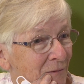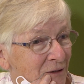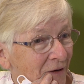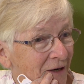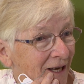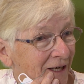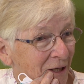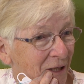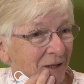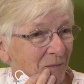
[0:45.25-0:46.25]
was very
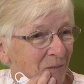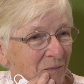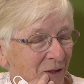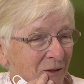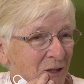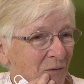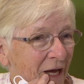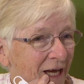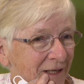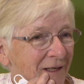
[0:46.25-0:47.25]
lucky because if I
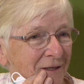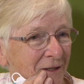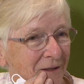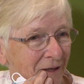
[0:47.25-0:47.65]
hadn't,